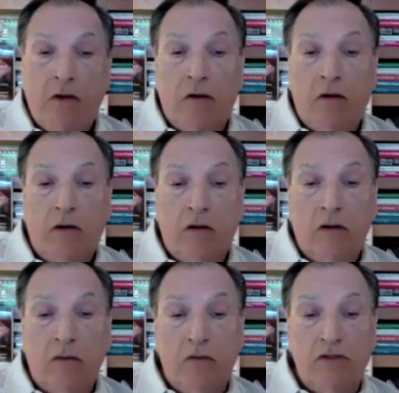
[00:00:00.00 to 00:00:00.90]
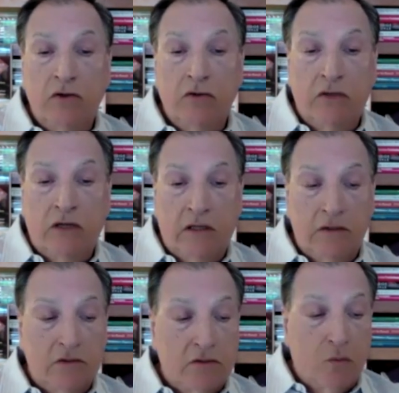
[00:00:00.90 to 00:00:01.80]
It was known
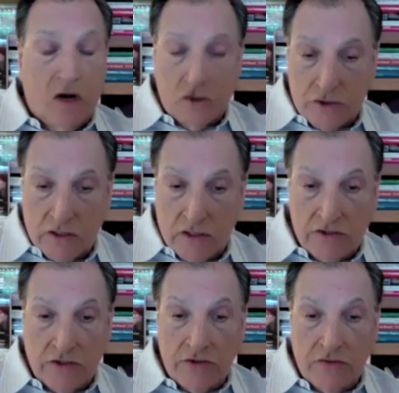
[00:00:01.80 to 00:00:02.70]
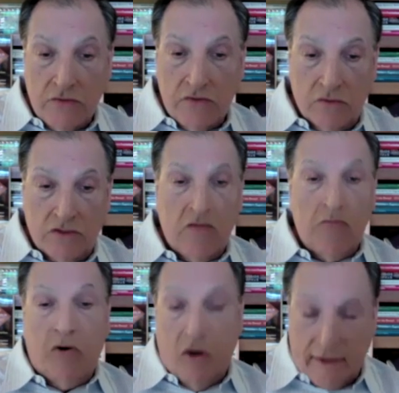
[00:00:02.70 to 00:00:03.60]
as the Washton Institute. It was on
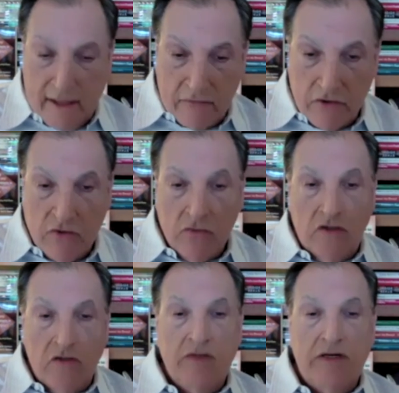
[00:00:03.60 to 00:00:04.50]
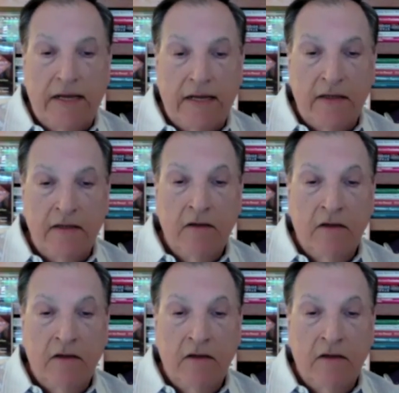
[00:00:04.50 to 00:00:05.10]
Park Avenue in Manhattan,